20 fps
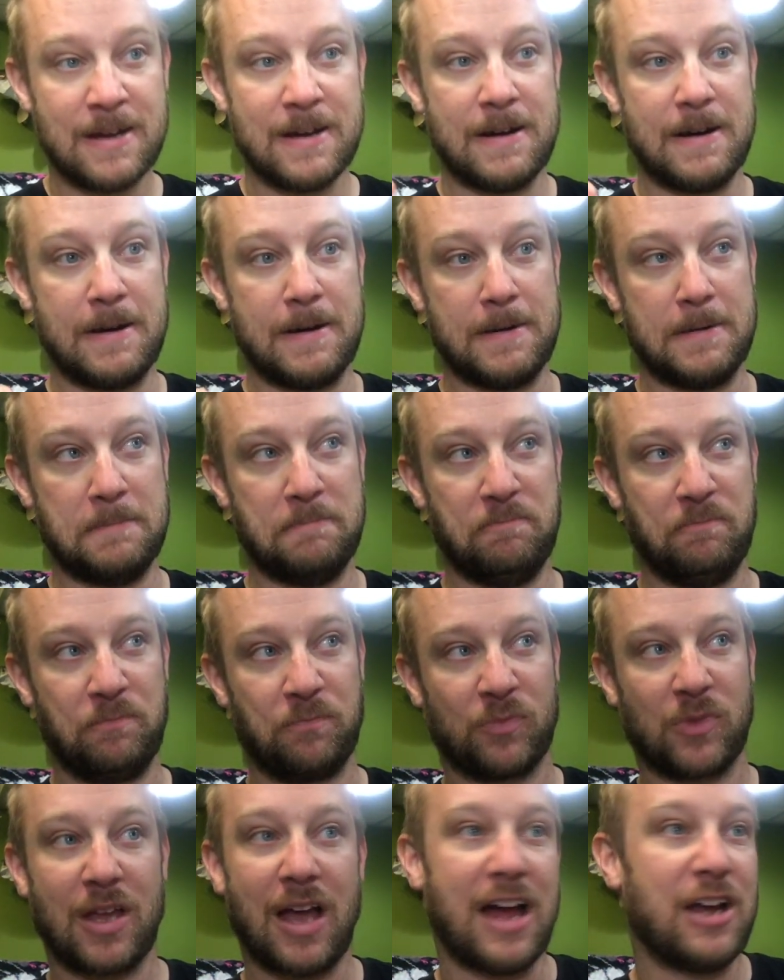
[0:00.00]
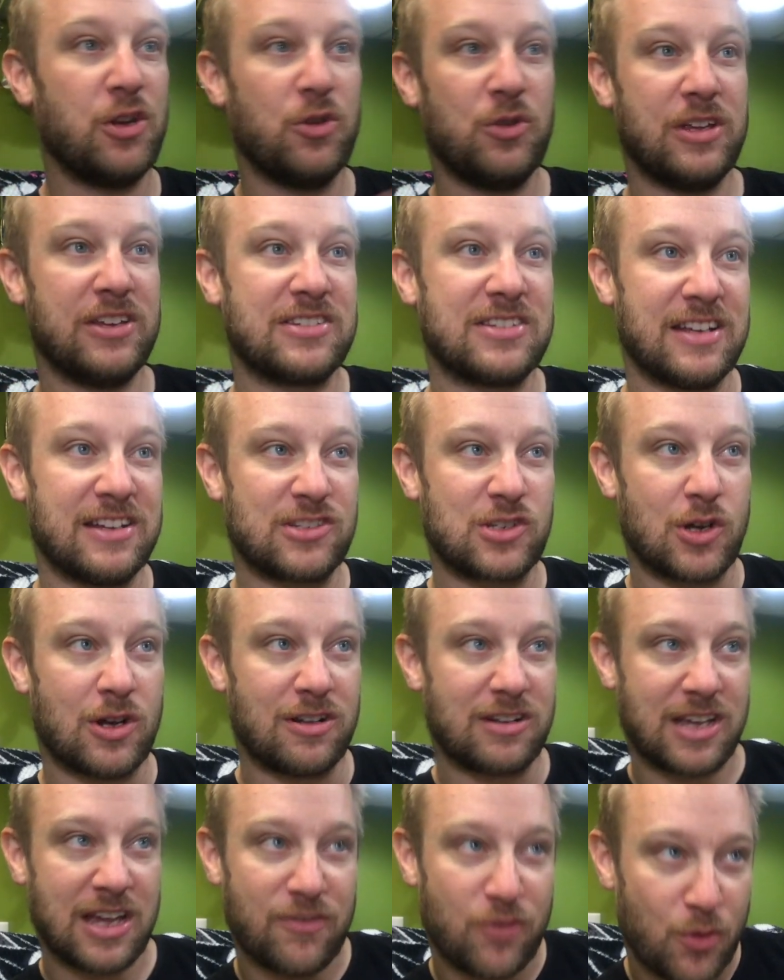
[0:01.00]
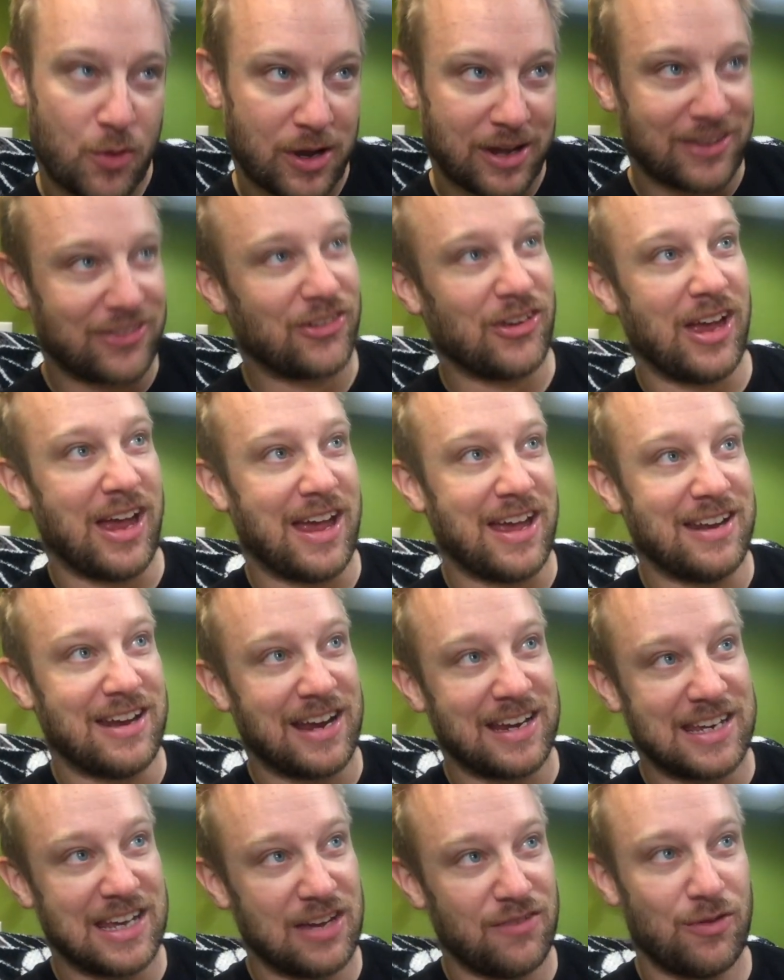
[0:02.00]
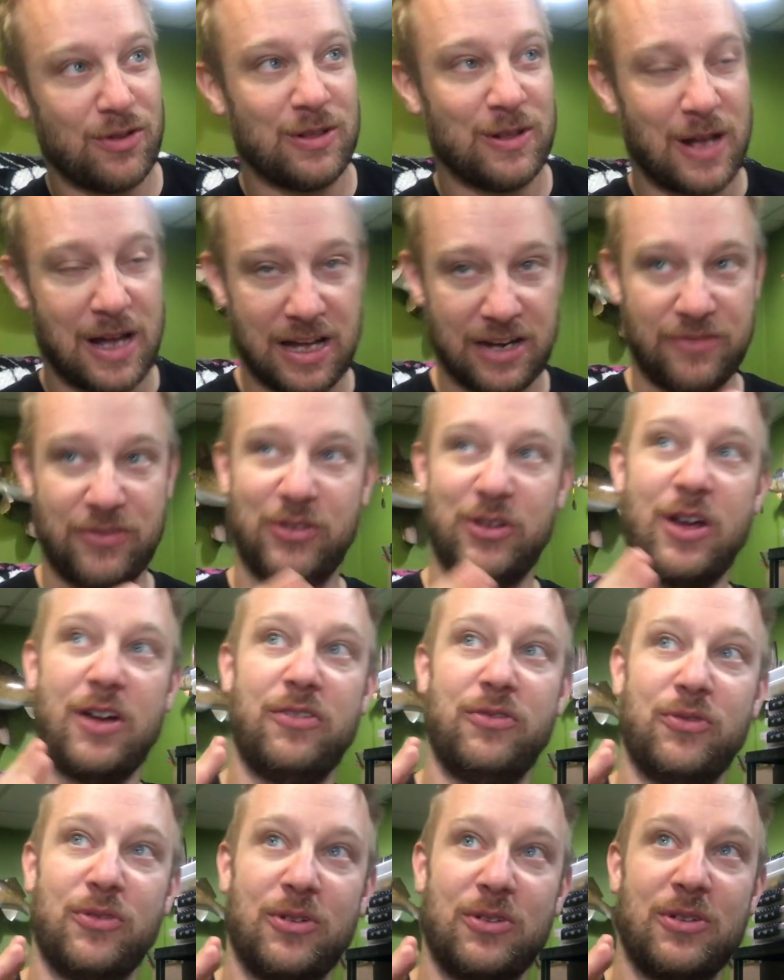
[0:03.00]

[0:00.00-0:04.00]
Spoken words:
I do these things called giveaways, and I give a lot of stuff